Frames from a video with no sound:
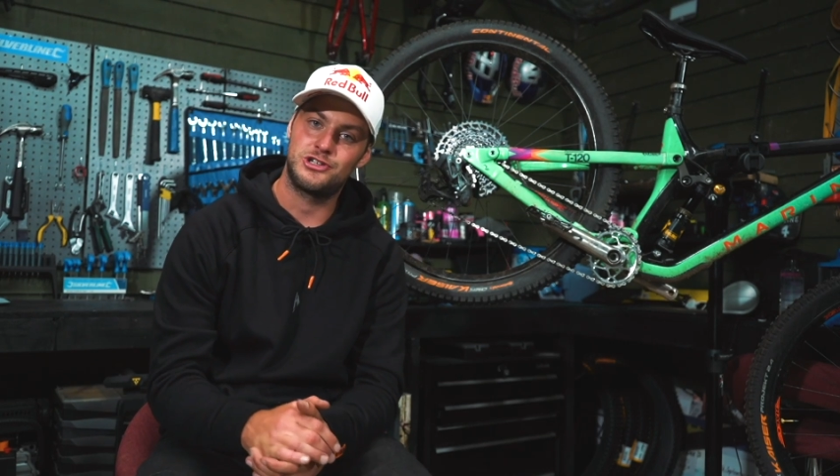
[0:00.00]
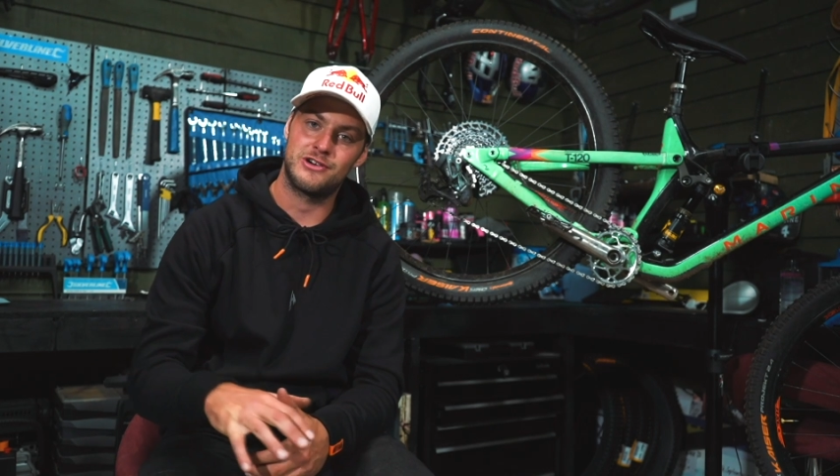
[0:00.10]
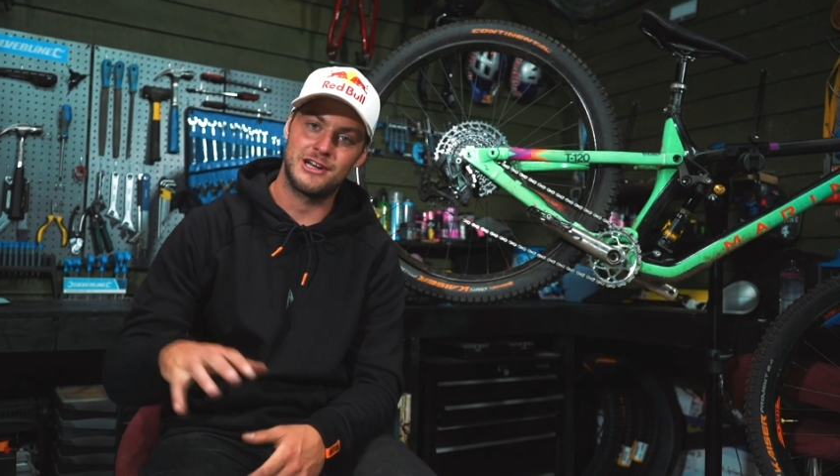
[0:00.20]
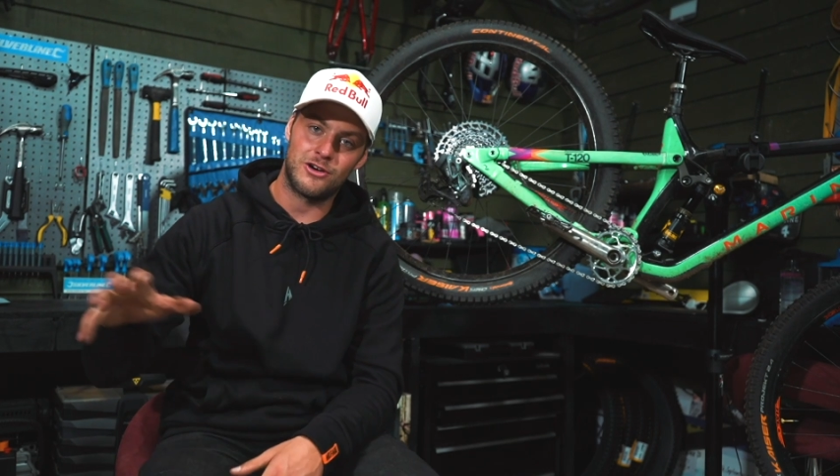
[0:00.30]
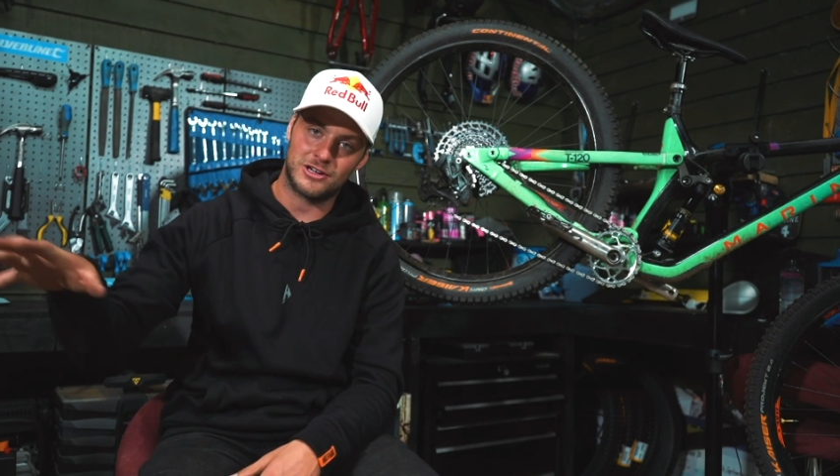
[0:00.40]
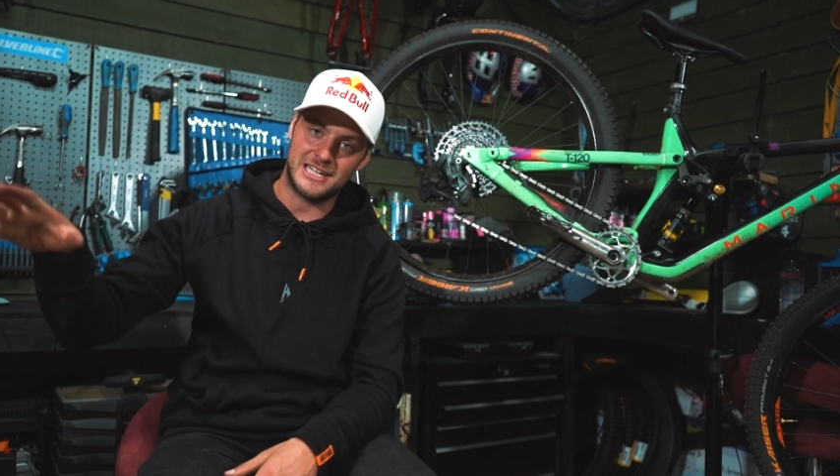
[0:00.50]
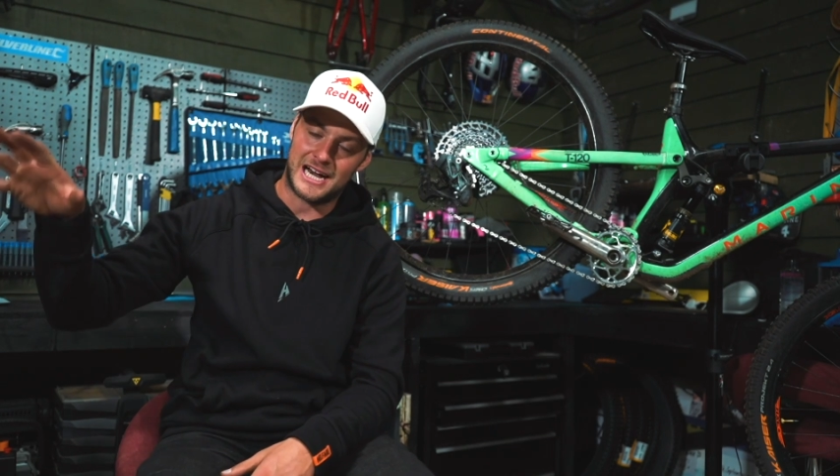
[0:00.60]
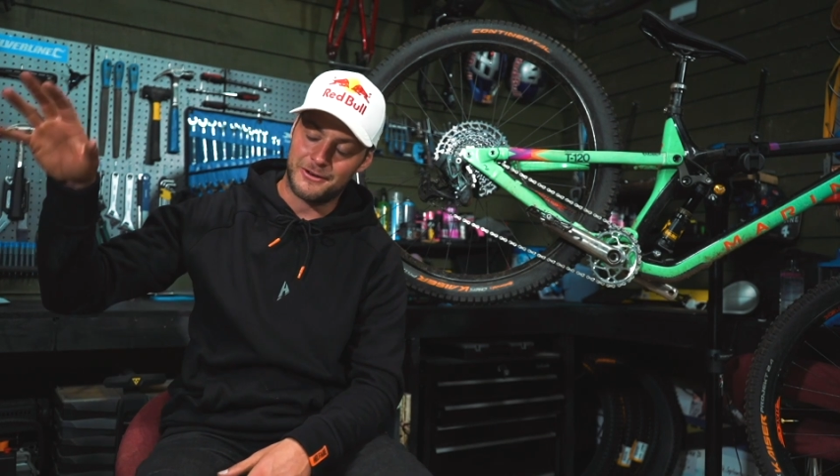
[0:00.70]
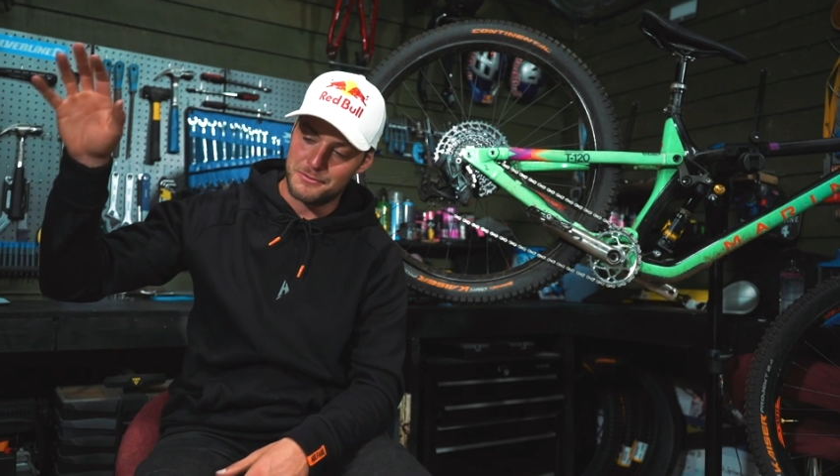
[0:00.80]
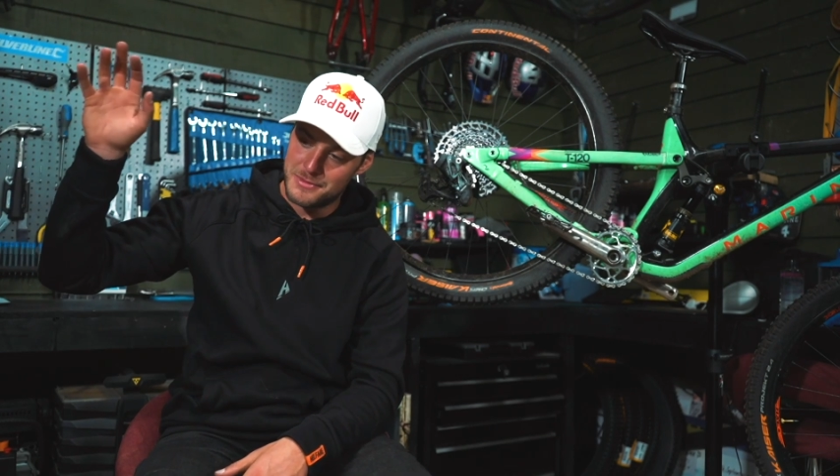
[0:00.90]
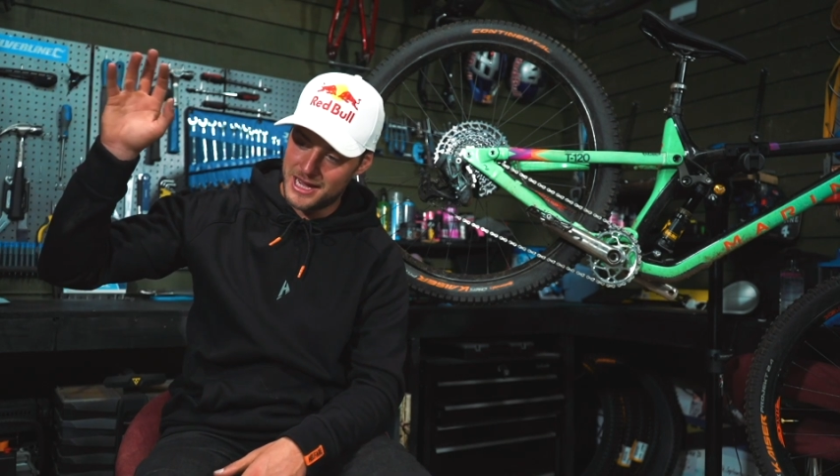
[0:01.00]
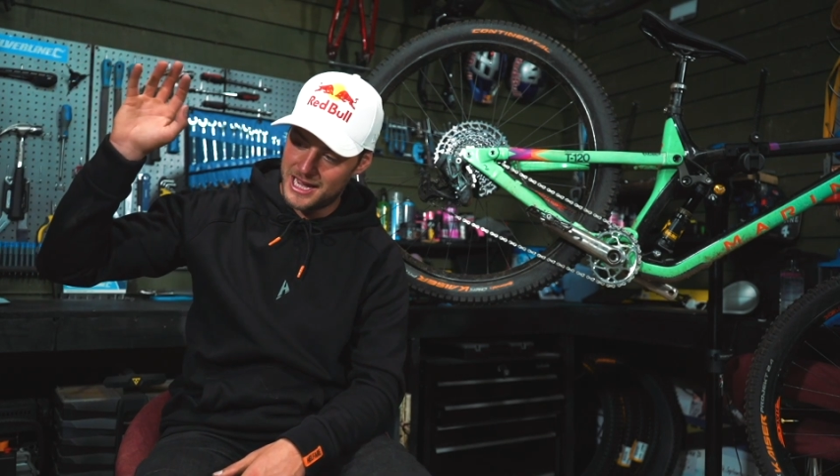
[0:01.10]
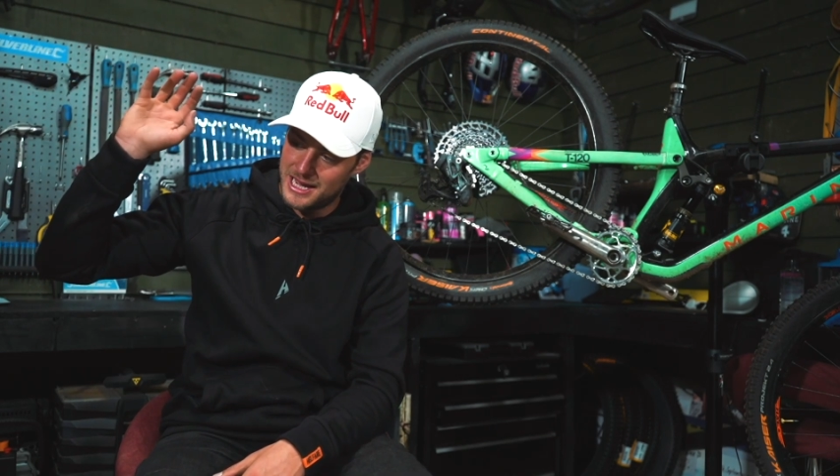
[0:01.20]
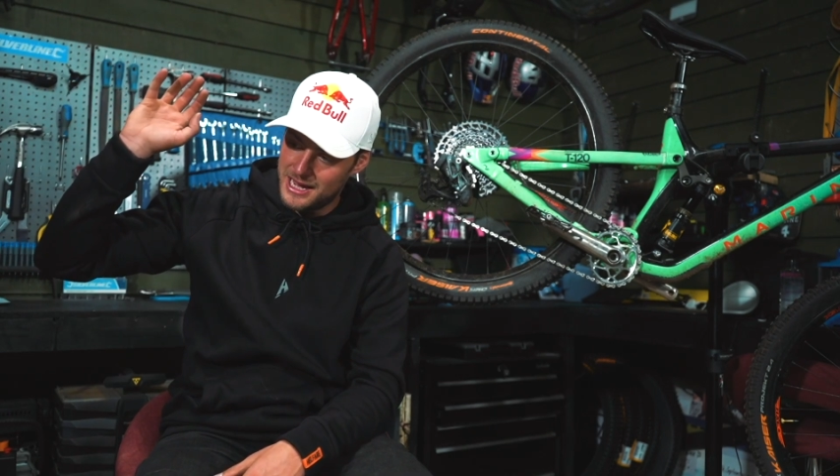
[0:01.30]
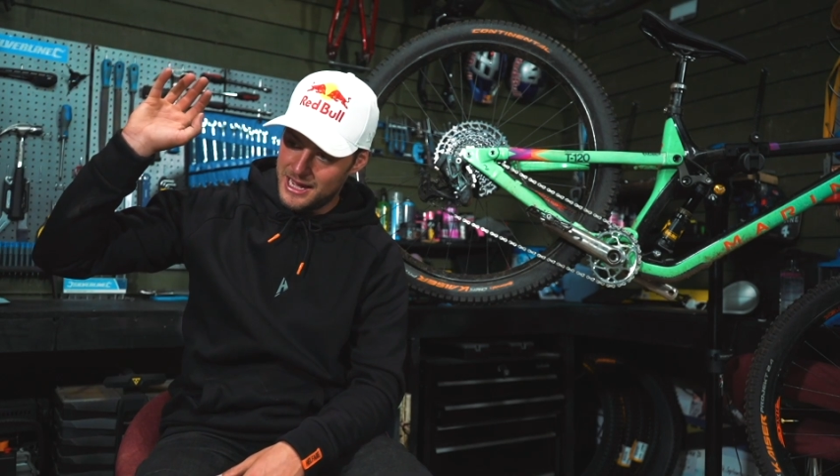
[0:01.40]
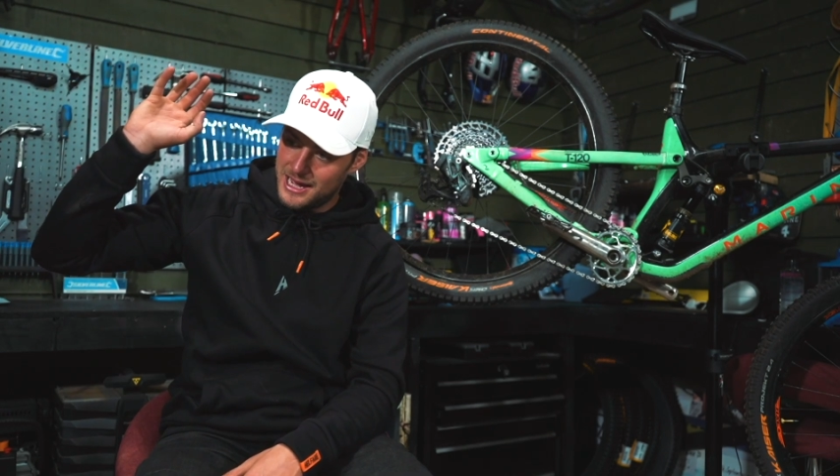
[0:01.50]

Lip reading: during lockdown, me